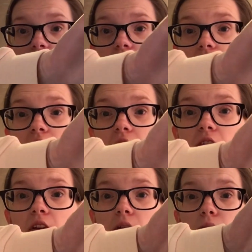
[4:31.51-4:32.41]
Don't know if you can
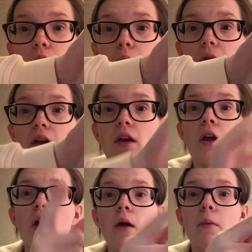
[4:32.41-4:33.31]
see it properly,
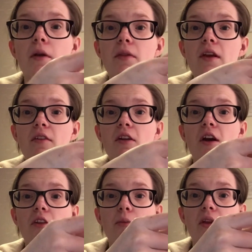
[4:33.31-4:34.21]
but these
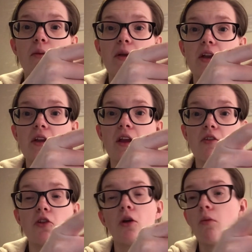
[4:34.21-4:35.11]
lines basically mean there's
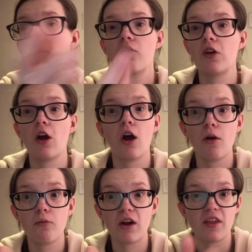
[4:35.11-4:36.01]
no obviously heart
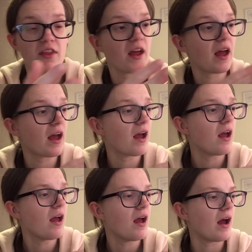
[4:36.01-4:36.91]
right there,
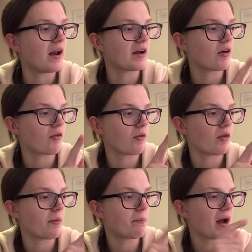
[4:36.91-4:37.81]
and it comes up with
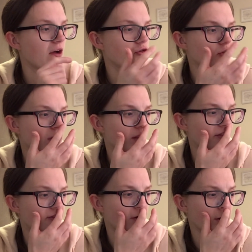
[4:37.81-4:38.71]
the battery, the
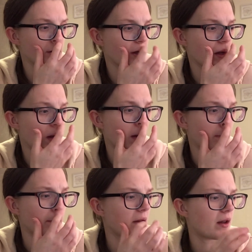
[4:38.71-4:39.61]

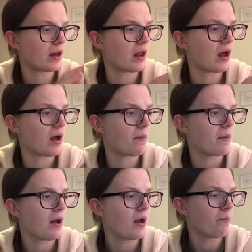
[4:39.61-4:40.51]
volume, the
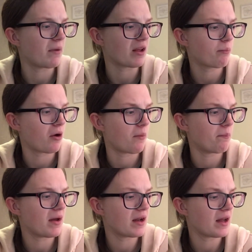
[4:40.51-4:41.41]
beats per
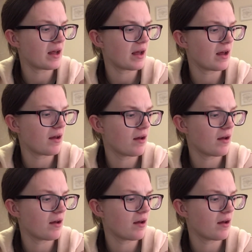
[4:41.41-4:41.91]
minute.